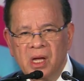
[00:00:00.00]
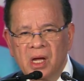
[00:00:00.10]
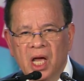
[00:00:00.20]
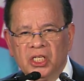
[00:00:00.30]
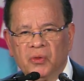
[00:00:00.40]

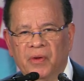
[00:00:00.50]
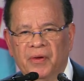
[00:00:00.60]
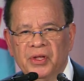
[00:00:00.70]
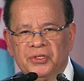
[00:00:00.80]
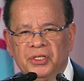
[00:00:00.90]
as we
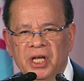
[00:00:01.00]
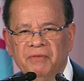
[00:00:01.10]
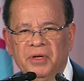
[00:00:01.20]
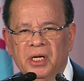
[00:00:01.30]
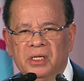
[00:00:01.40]

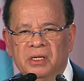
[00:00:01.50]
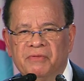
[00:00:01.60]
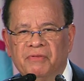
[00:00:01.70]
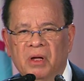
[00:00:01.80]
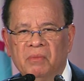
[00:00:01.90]
received it
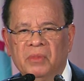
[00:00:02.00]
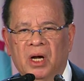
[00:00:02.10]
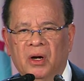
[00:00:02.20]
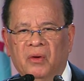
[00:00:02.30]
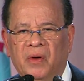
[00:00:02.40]
from
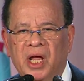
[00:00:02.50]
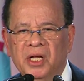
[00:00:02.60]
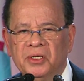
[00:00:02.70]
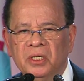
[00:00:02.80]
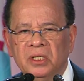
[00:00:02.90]
our
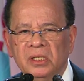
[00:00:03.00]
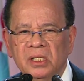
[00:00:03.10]
Creator,